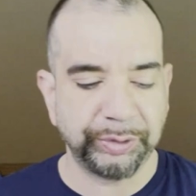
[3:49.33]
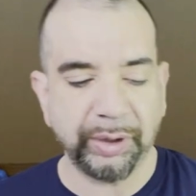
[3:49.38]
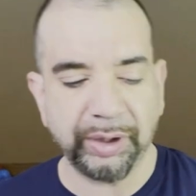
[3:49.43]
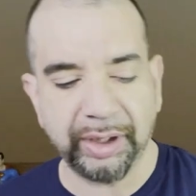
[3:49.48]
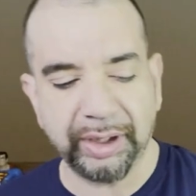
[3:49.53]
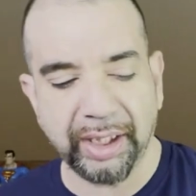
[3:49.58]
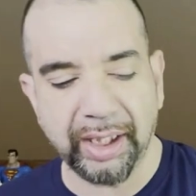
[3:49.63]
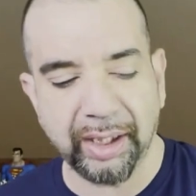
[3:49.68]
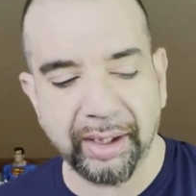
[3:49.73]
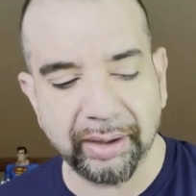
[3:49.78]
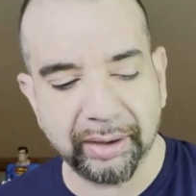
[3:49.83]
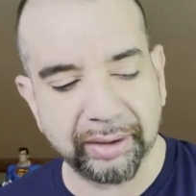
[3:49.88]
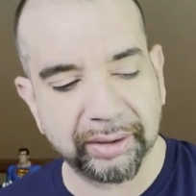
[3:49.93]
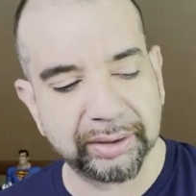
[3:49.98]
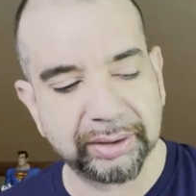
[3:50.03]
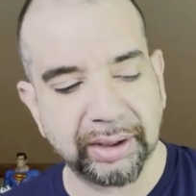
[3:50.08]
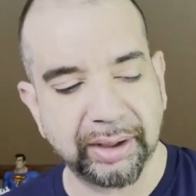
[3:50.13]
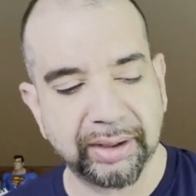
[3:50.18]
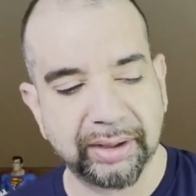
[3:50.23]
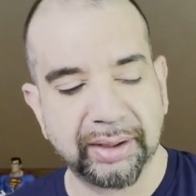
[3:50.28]
Okay, yeah,
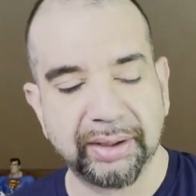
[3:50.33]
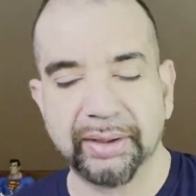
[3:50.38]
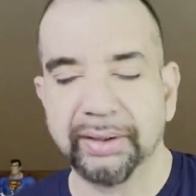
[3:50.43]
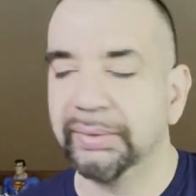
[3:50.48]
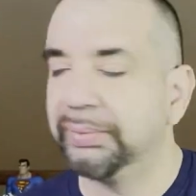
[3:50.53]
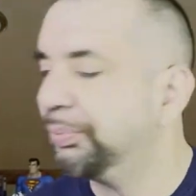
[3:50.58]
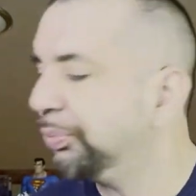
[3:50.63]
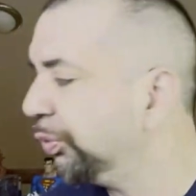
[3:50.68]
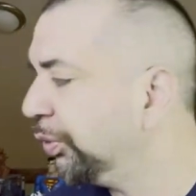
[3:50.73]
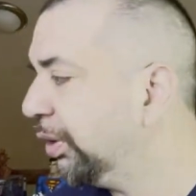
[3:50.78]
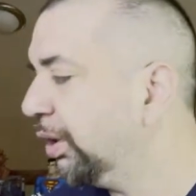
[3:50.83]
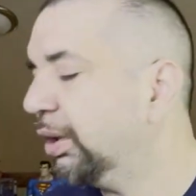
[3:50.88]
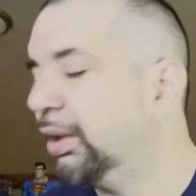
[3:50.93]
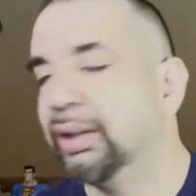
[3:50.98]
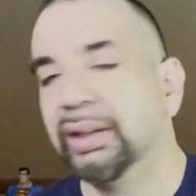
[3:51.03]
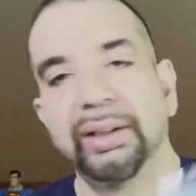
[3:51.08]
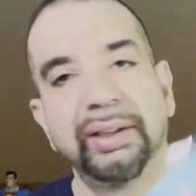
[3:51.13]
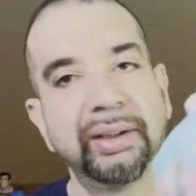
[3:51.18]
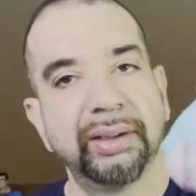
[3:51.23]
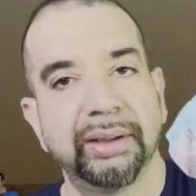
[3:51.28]
because
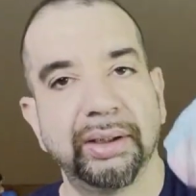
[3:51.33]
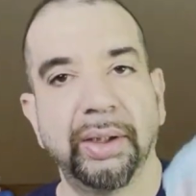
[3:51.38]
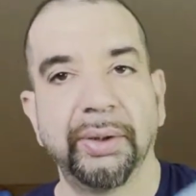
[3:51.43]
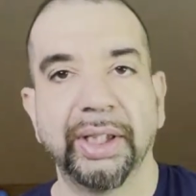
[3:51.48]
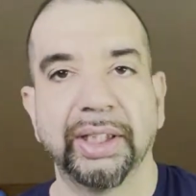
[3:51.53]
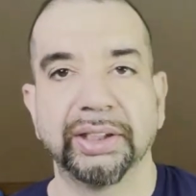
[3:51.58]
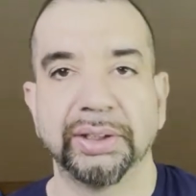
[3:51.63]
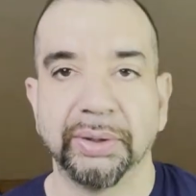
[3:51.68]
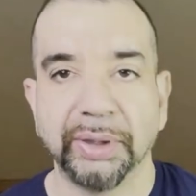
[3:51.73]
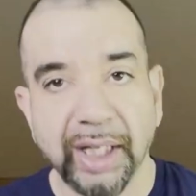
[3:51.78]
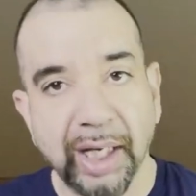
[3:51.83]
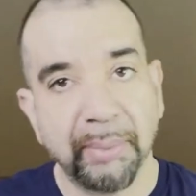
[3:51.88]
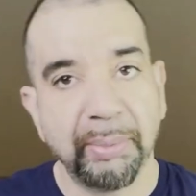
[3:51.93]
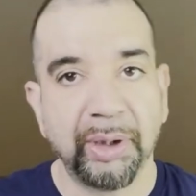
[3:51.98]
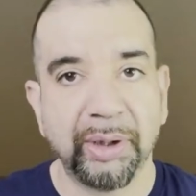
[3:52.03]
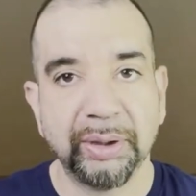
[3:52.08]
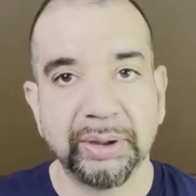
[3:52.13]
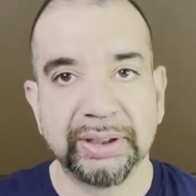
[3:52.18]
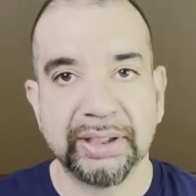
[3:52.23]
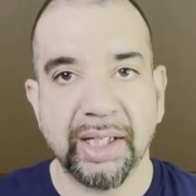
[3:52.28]
I, okay, so
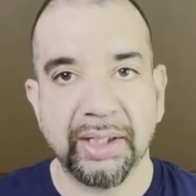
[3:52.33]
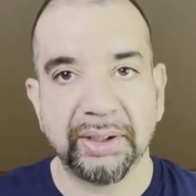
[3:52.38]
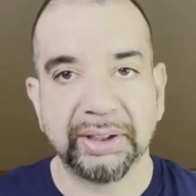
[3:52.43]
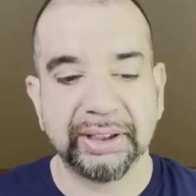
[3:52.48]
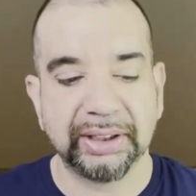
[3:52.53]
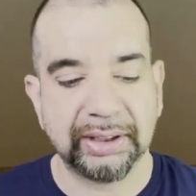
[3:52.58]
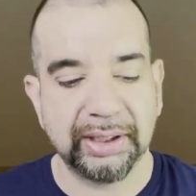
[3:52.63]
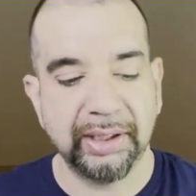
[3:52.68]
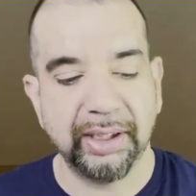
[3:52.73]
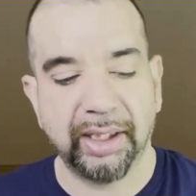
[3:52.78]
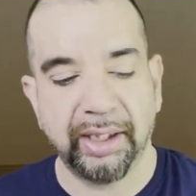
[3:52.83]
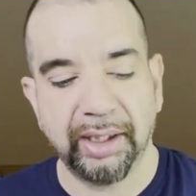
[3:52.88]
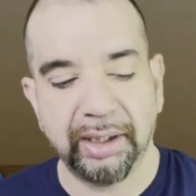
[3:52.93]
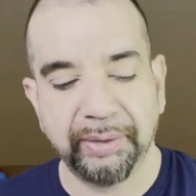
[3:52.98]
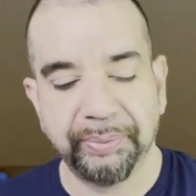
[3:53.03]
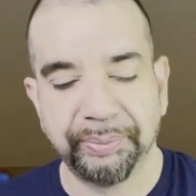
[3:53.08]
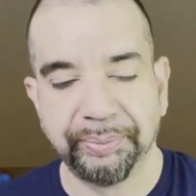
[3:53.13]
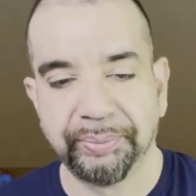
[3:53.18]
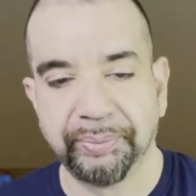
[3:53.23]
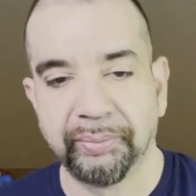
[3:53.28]
Cadbury was
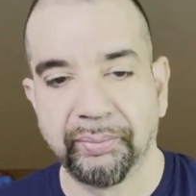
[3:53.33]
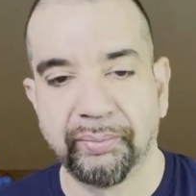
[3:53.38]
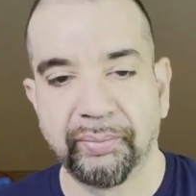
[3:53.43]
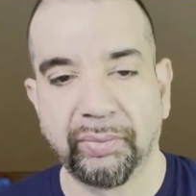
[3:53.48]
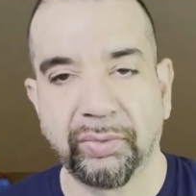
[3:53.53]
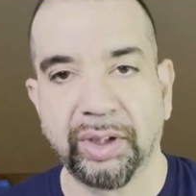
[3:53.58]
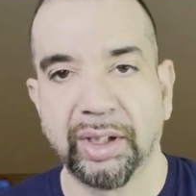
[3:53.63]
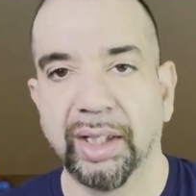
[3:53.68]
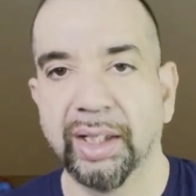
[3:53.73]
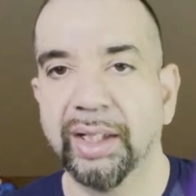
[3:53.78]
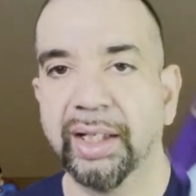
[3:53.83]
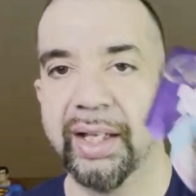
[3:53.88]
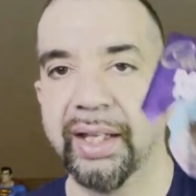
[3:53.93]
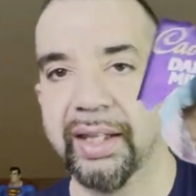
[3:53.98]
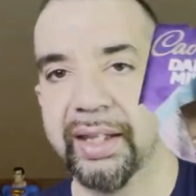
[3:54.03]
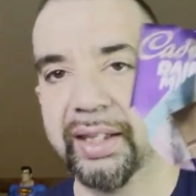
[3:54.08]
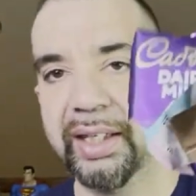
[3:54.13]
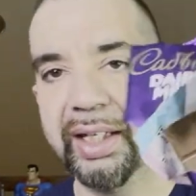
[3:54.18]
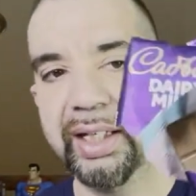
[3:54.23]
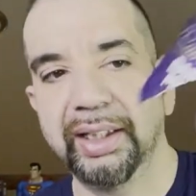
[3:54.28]
$1.69, and I
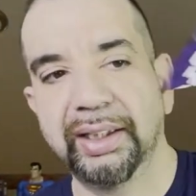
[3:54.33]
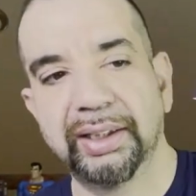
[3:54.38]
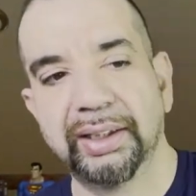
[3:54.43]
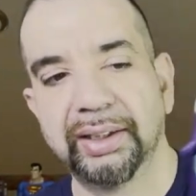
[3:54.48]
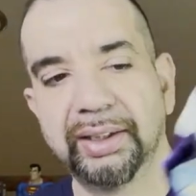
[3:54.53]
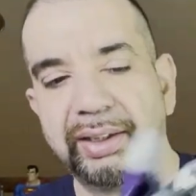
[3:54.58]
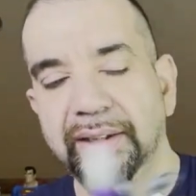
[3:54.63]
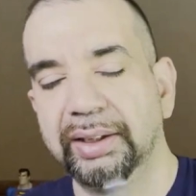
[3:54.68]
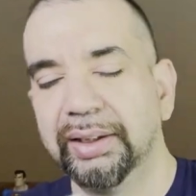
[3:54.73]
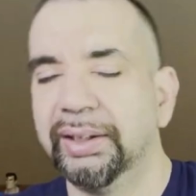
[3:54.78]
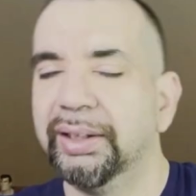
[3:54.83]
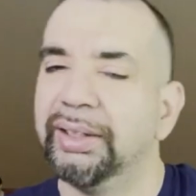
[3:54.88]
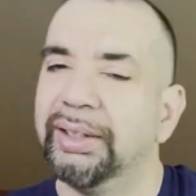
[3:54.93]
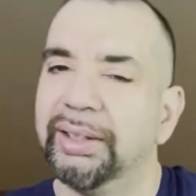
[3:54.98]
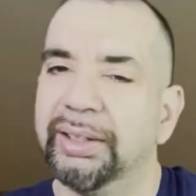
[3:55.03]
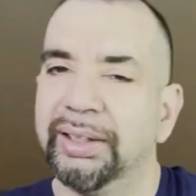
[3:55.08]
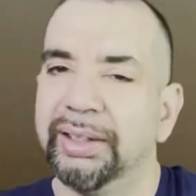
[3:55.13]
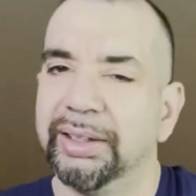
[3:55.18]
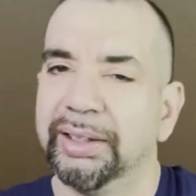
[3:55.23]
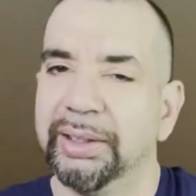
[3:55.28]
think,
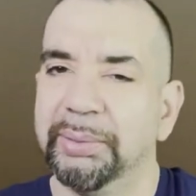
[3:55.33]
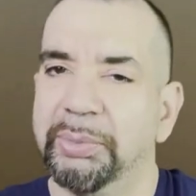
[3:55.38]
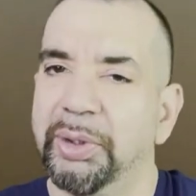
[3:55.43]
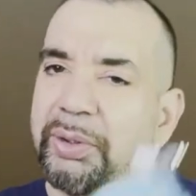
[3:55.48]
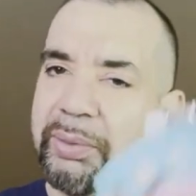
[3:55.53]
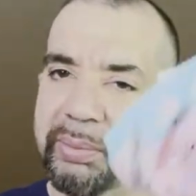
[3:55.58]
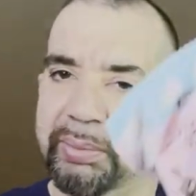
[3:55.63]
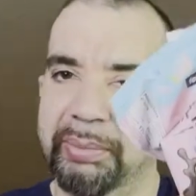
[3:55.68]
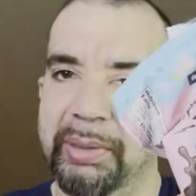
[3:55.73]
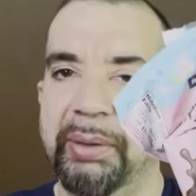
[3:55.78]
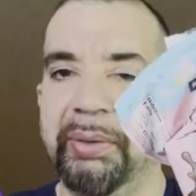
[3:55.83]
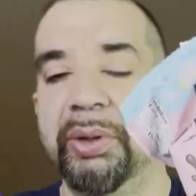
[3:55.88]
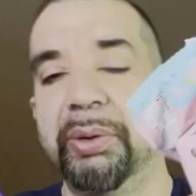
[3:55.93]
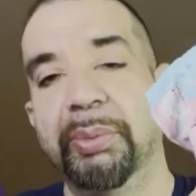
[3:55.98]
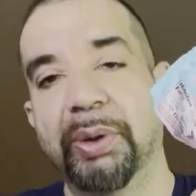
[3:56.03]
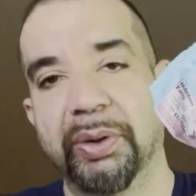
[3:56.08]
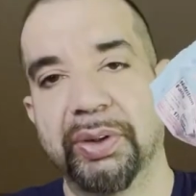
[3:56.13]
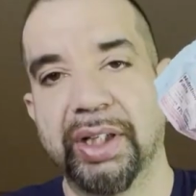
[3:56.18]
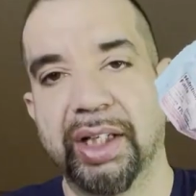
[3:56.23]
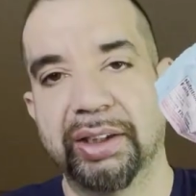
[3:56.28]
maybe they're
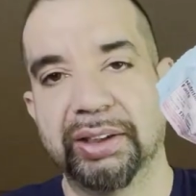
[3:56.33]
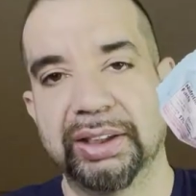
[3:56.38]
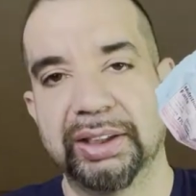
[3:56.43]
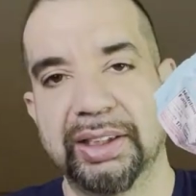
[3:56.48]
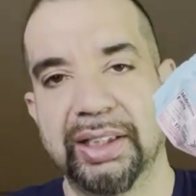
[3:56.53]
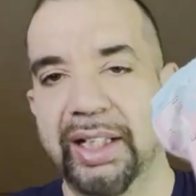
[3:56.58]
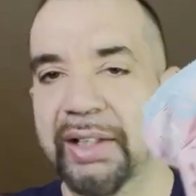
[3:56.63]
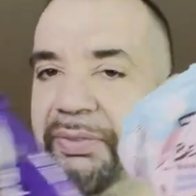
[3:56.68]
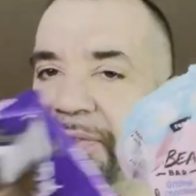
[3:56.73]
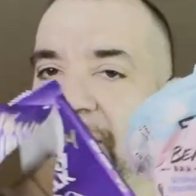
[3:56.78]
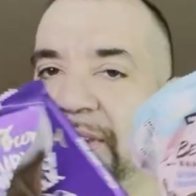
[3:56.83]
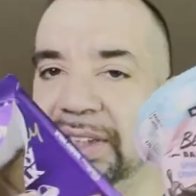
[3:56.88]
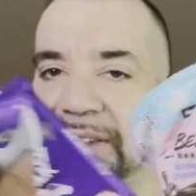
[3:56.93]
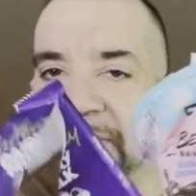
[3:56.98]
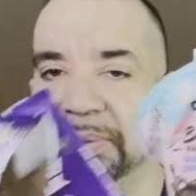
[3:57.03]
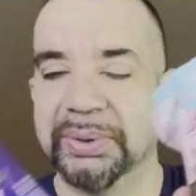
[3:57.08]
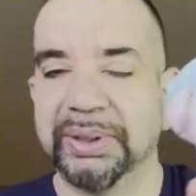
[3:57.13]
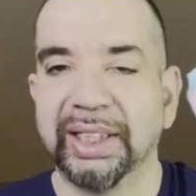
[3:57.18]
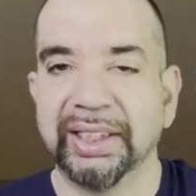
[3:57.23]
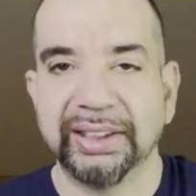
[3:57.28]
both $1.69. I felt this
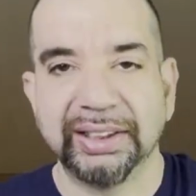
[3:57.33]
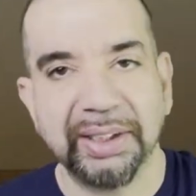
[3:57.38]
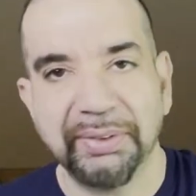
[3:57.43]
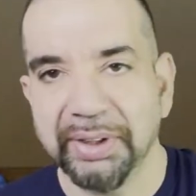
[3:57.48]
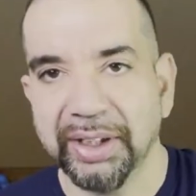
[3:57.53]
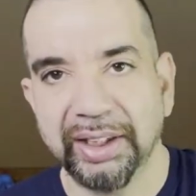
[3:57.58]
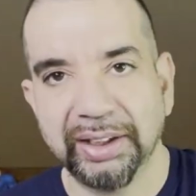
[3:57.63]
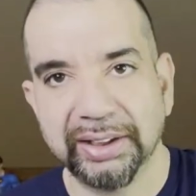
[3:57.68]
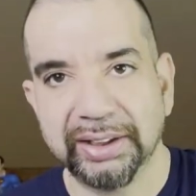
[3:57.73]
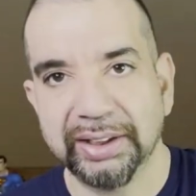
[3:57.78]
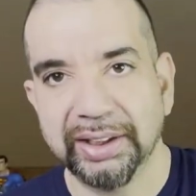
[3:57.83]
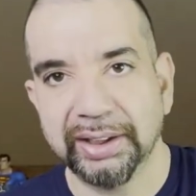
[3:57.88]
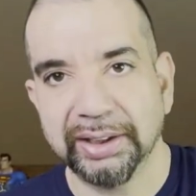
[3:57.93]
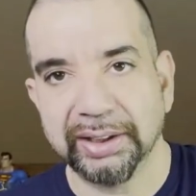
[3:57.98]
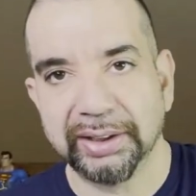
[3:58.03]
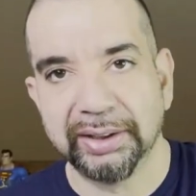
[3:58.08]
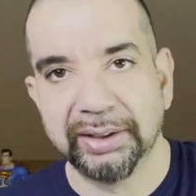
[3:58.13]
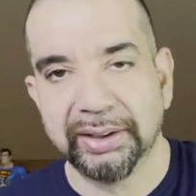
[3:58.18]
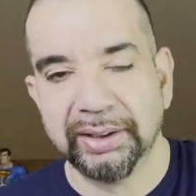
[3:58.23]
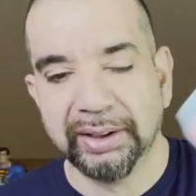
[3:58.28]
was like 79
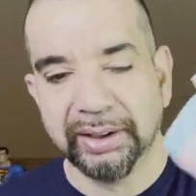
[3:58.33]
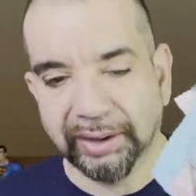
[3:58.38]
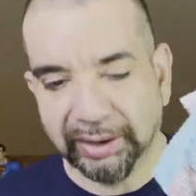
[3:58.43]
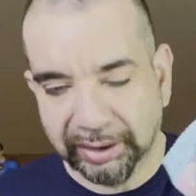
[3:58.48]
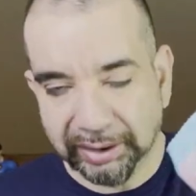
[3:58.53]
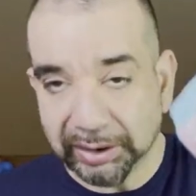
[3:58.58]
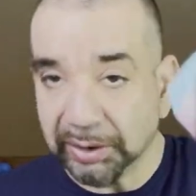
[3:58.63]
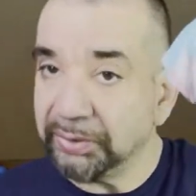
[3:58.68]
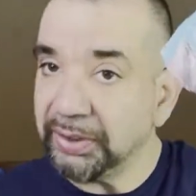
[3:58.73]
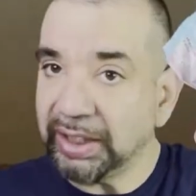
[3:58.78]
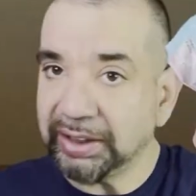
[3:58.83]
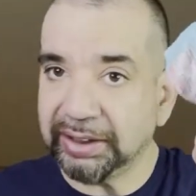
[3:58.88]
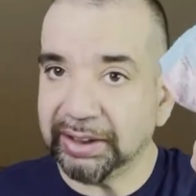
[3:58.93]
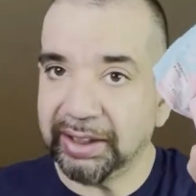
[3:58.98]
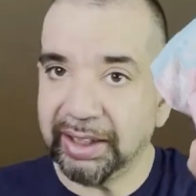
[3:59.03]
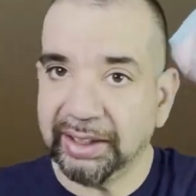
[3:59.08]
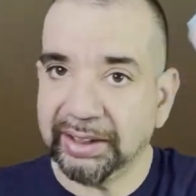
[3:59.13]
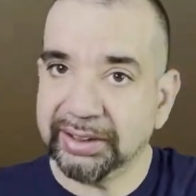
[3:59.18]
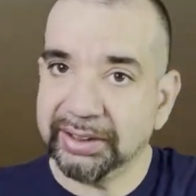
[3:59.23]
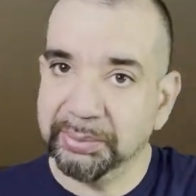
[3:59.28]
cents. So if that's the
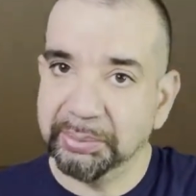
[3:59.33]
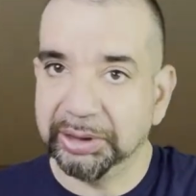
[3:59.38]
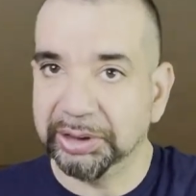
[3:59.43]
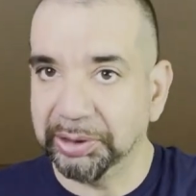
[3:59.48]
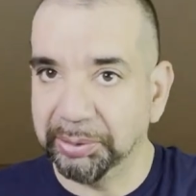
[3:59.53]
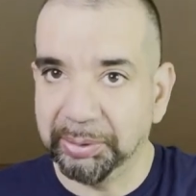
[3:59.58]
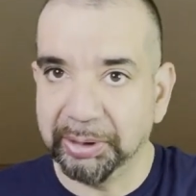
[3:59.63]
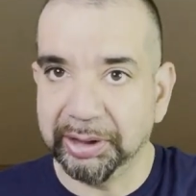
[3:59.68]
case, then Mr.